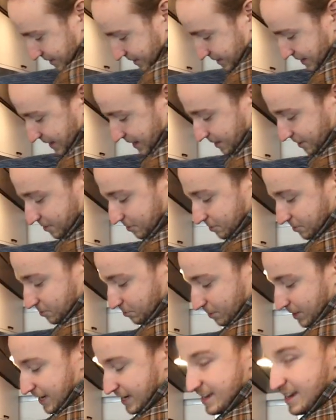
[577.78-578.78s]
and that goes
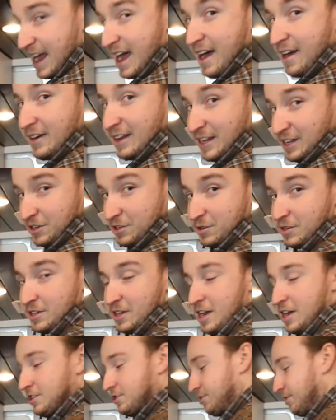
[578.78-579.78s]
right down into a
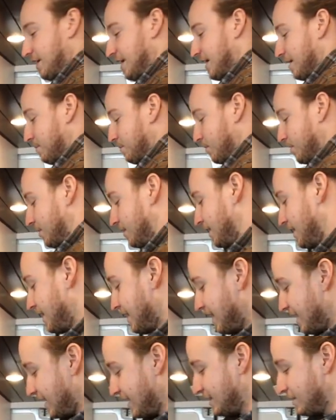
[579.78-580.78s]
laundry hamper
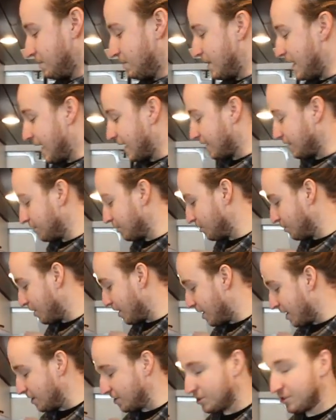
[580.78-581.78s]
in the back of the
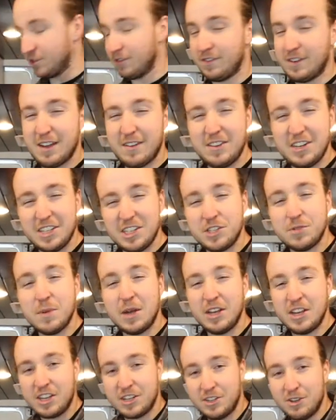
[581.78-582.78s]
garage. So if you have any
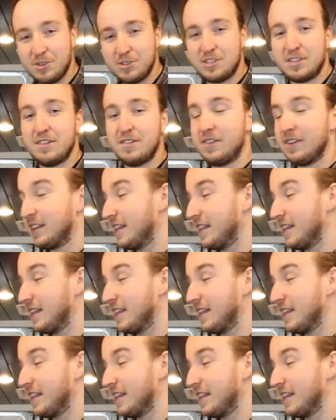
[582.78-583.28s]
smelly clothes, stuff